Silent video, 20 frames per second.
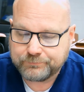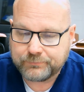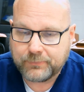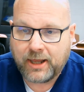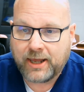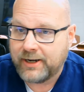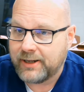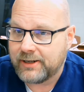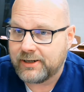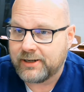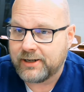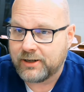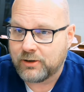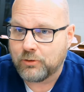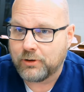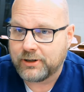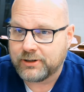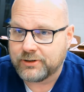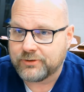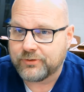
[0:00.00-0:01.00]
And it
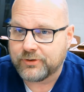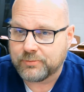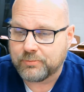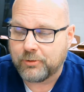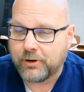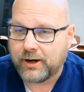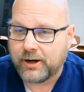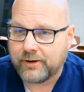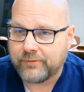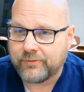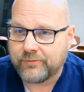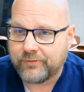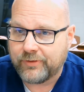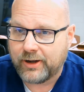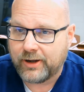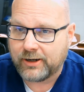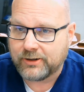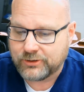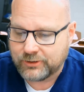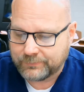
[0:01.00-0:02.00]
decreased the spread of
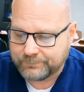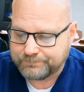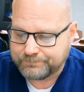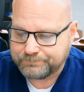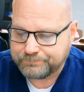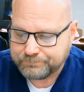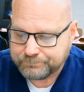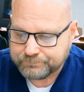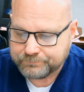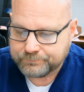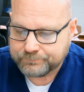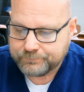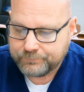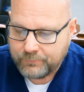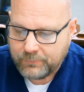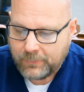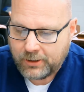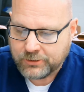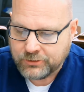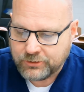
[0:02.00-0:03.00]
infection.
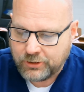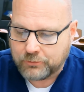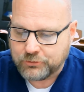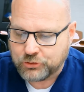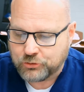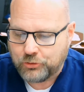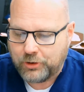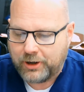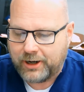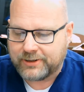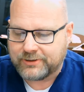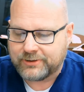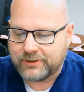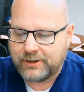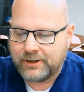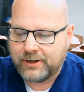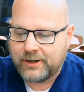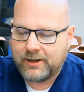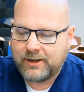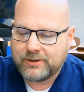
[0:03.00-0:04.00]
So, stress.
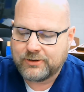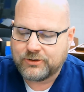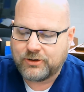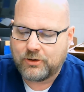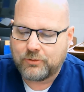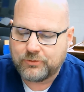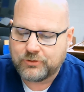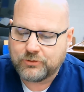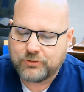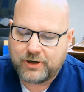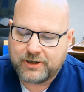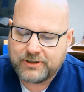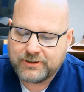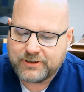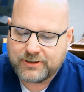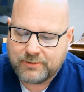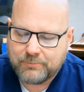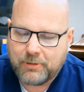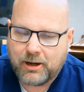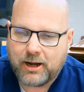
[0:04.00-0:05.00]
So, stress
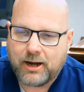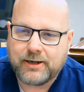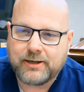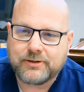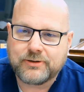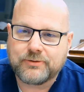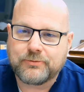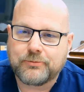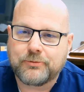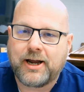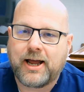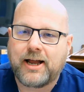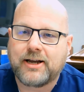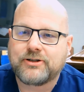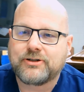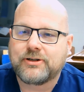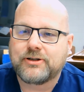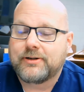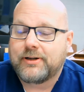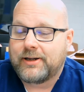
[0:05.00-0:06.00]
is the body's
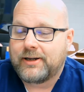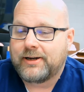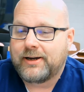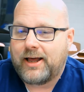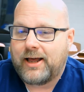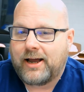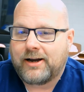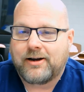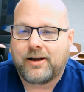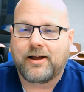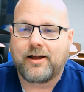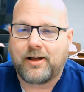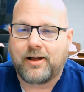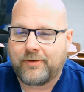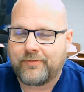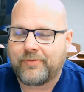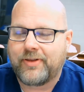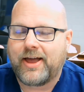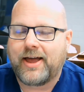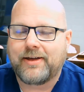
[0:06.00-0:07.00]
reaction, and I got
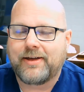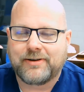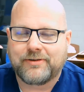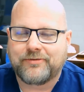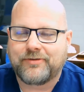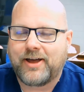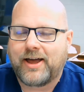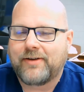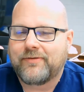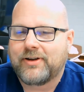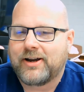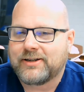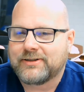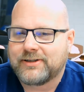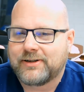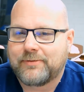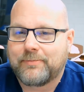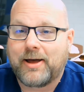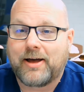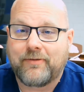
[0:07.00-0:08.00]
on that in the fact that I
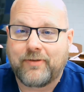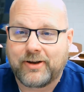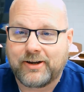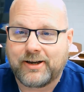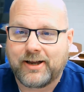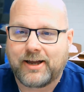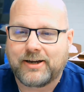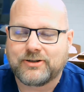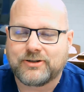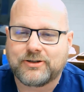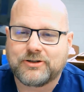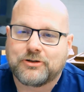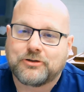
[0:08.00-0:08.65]
said about vacations.